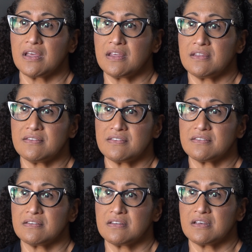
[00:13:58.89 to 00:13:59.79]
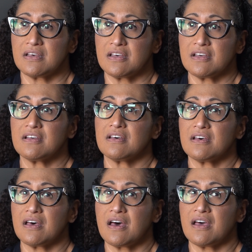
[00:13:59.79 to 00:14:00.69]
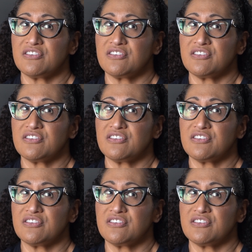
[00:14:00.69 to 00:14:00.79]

is I